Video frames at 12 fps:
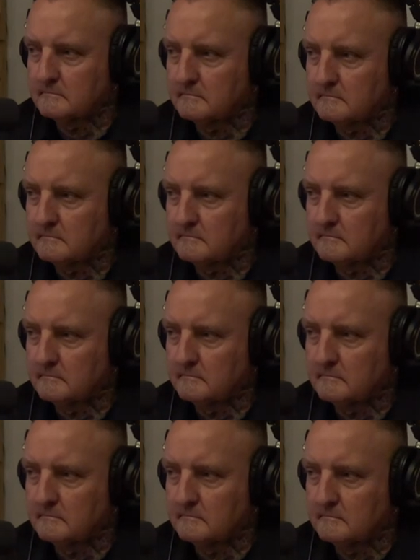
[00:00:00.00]

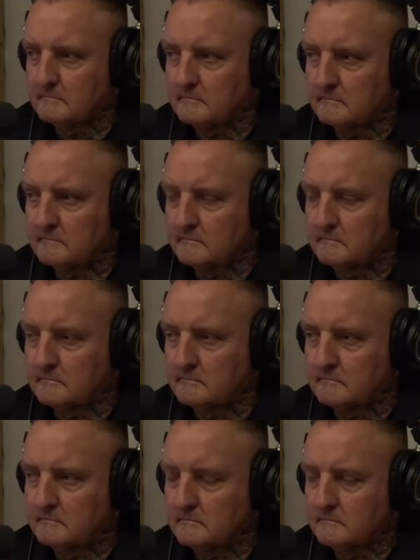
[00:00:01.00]

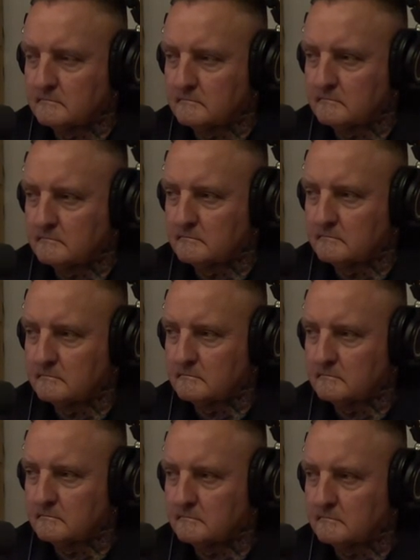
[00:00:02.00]

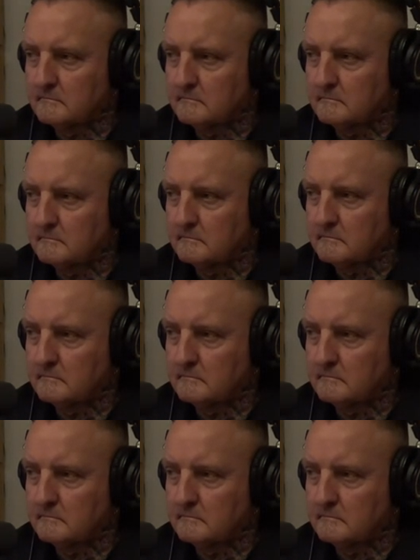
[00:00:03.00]
(not speaking)